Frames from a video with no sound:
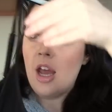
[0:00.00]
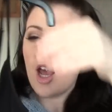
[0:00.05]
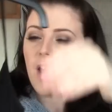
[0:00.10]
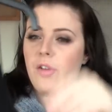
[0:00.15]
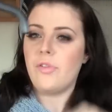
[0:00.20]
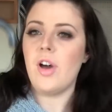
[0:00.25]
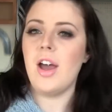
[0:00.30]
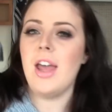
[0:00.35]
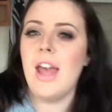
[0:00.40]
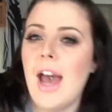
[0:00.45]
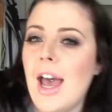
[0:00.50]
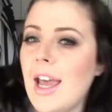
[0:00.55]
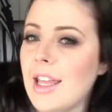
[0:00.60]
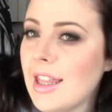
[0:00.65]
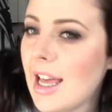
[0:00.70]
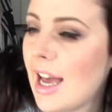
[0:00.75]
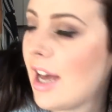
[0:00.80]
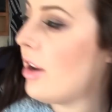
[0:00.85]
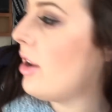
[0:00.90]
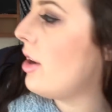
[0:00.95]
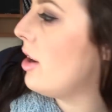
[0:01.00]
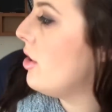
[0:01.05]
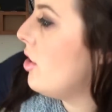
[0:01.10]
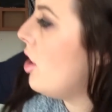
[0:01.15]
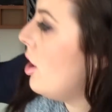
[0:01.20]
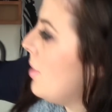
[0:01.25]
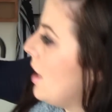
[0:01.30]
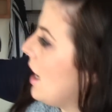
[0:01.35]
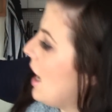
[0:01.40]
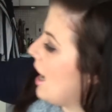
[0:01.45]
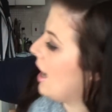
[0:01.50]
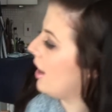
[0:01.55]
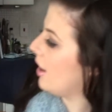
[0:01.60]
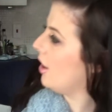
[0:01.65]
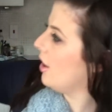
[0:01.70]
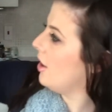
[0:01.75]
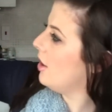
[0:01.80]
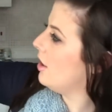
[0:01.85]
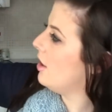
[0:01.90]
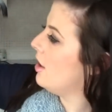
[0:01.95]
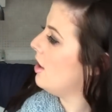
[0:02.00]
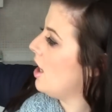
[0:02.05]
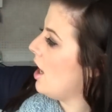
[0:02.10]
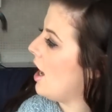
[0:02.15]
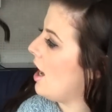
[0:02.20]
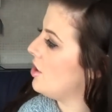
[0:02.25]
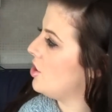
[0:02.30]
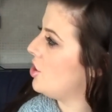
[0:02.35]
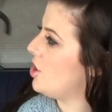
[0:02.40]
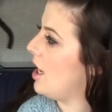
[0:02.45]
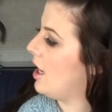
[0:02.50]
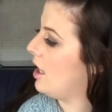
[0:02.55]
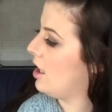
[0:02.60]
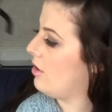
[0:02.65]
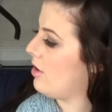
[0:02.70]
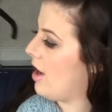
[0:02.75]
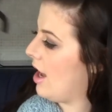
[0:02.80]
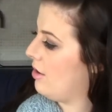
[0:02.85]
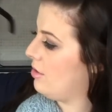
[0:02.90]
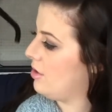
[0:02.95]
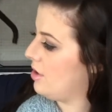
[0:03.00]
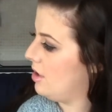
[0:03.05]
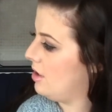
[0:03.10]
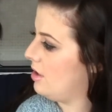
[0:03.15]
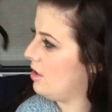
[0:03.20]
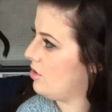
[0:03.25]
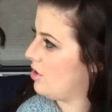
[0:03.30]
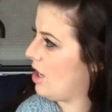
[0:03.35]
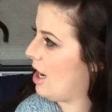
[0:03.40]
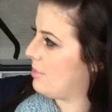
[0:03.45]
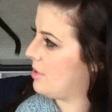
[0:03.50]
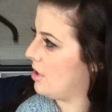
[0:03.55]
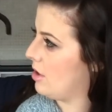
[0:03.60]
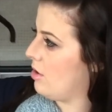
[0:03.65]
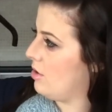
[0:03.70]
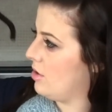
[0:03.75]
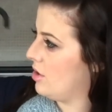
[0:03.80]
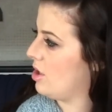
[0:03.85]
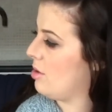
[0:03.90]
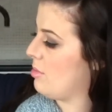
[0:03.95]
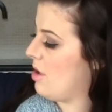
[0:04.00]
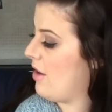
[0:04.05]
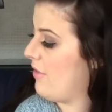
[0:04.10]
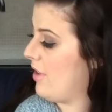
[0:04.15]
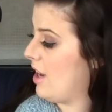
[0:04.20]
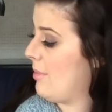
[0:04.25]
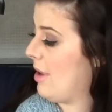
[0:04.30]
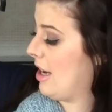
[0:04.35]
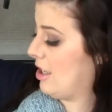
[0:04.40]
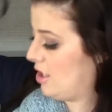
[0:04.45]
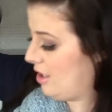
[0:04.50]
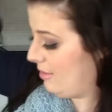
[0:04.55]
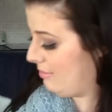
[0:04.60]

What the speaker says: If I hang that on a normal hanger and shake it around, the straps are going to come off, and I'm actually,